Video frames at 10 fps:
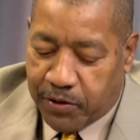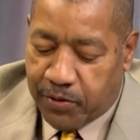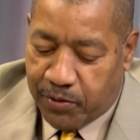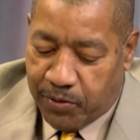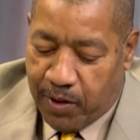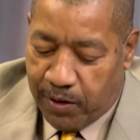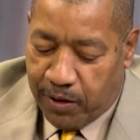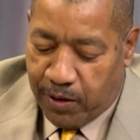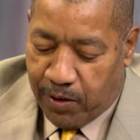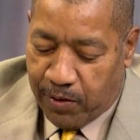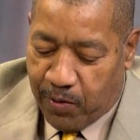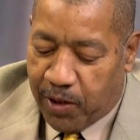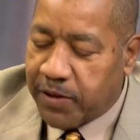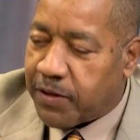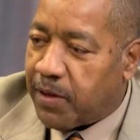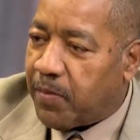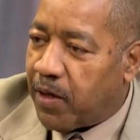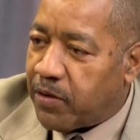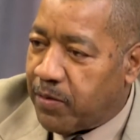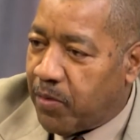you, what is it
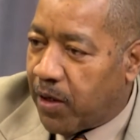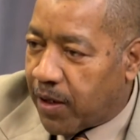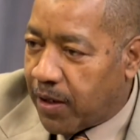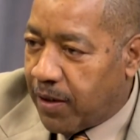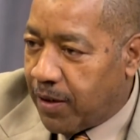about your book?